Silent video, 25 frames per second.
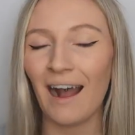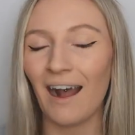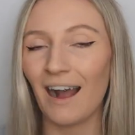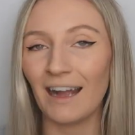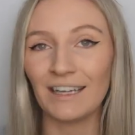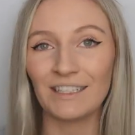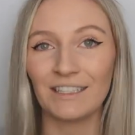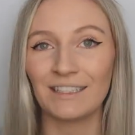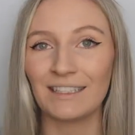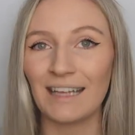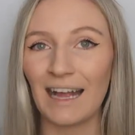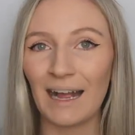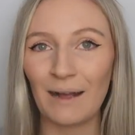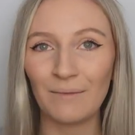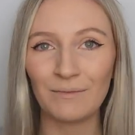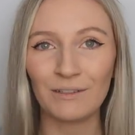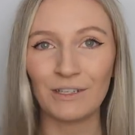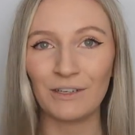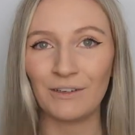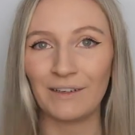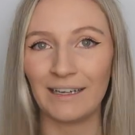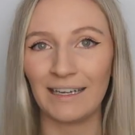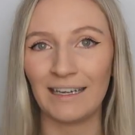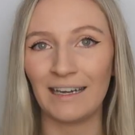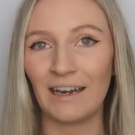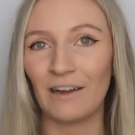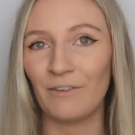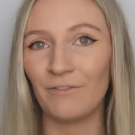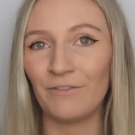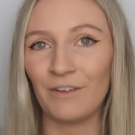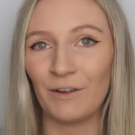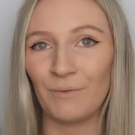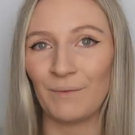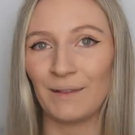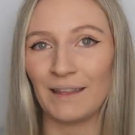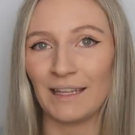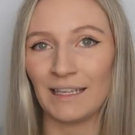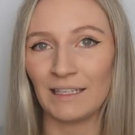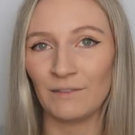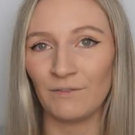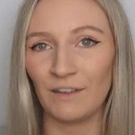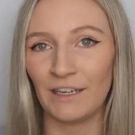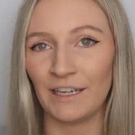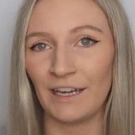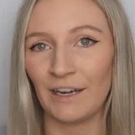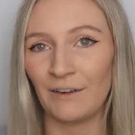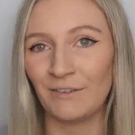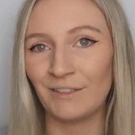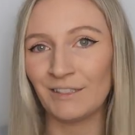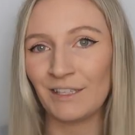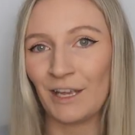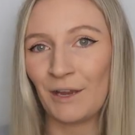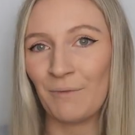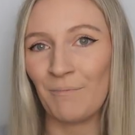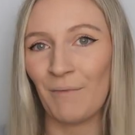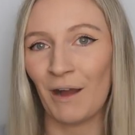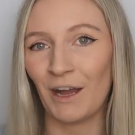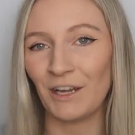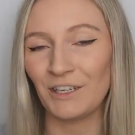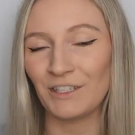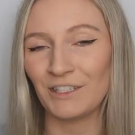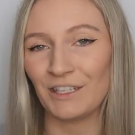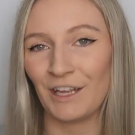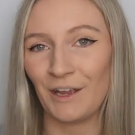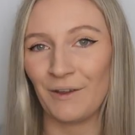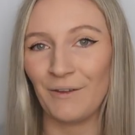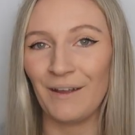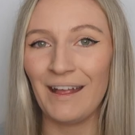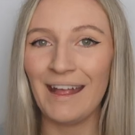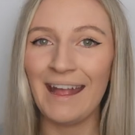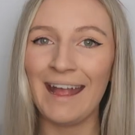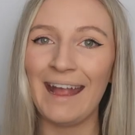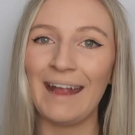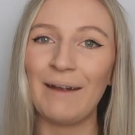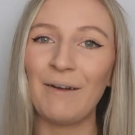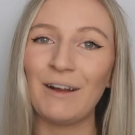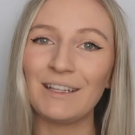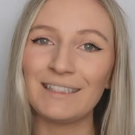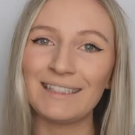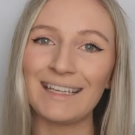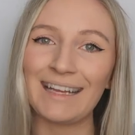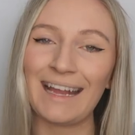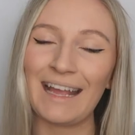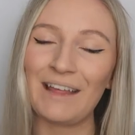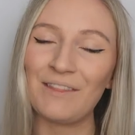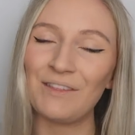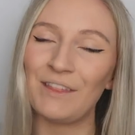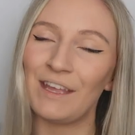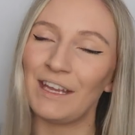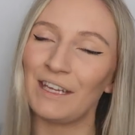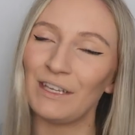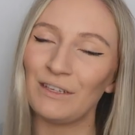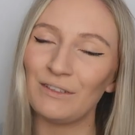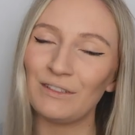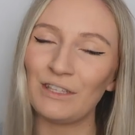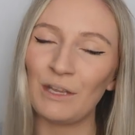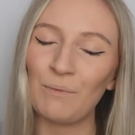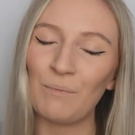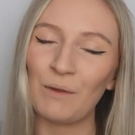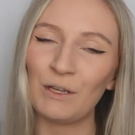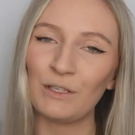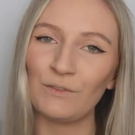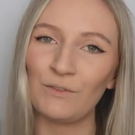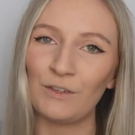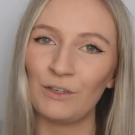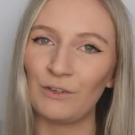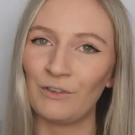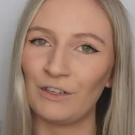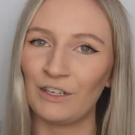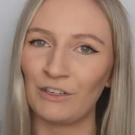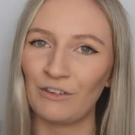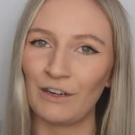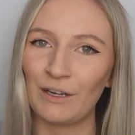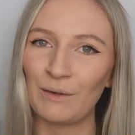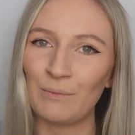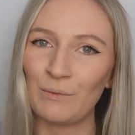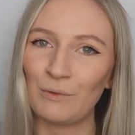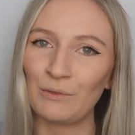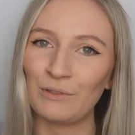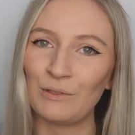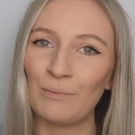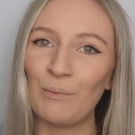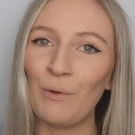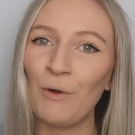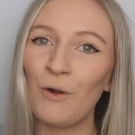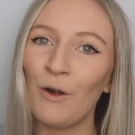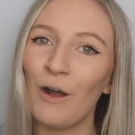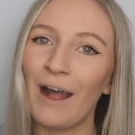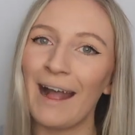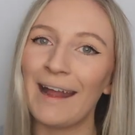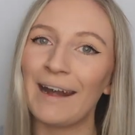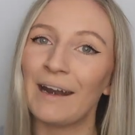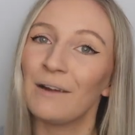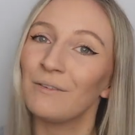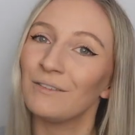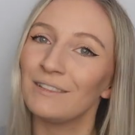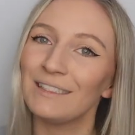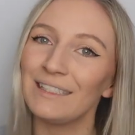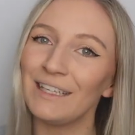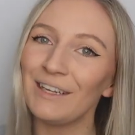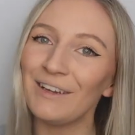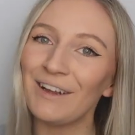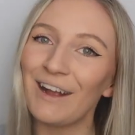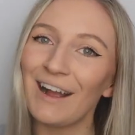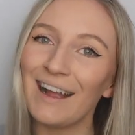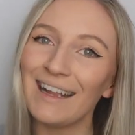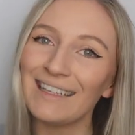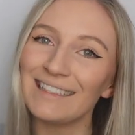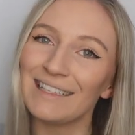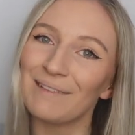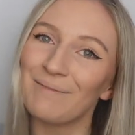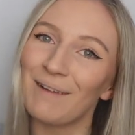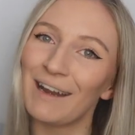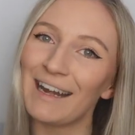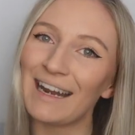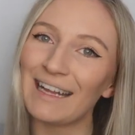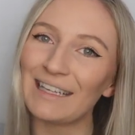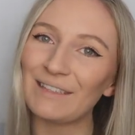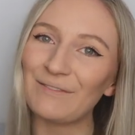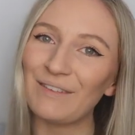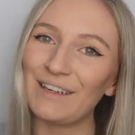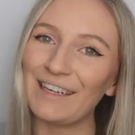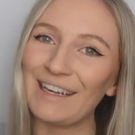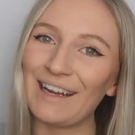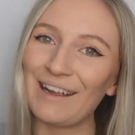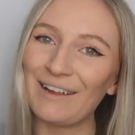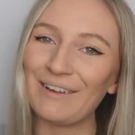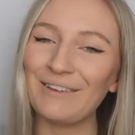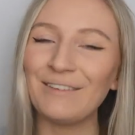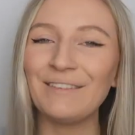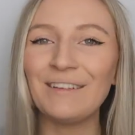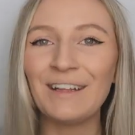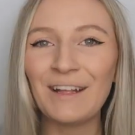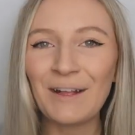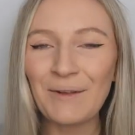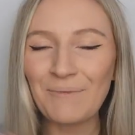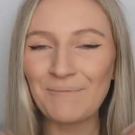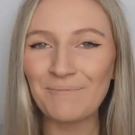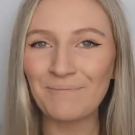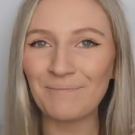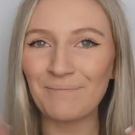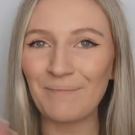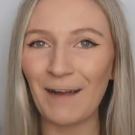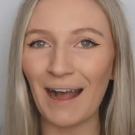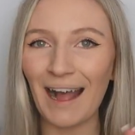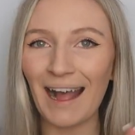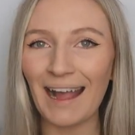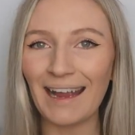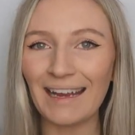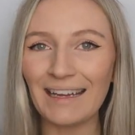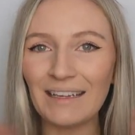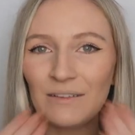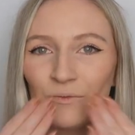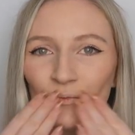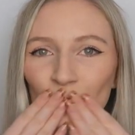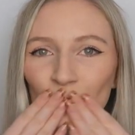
I just absolutely love filming these videos so much. So once again, thank you so much for your incredible support, and I will see you guys in my next video. Bye.